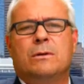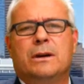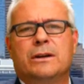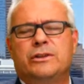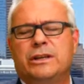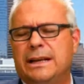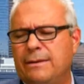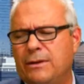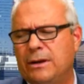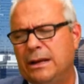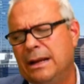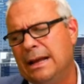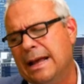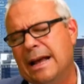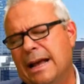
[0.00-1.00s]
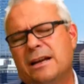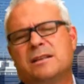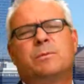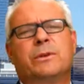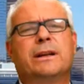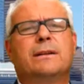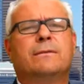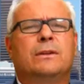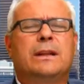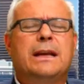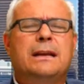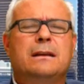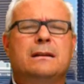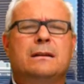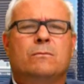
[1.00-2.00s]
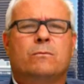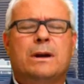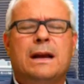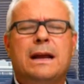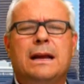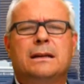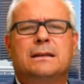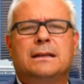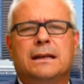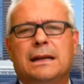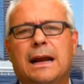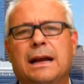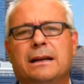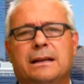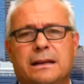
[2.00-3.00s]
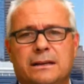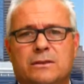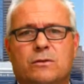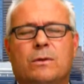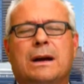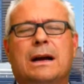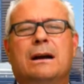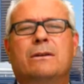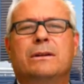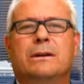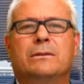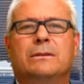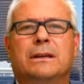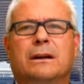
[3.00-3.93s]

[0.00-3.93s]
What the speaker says: And she gave an expletive-laden rant at his crowd out there.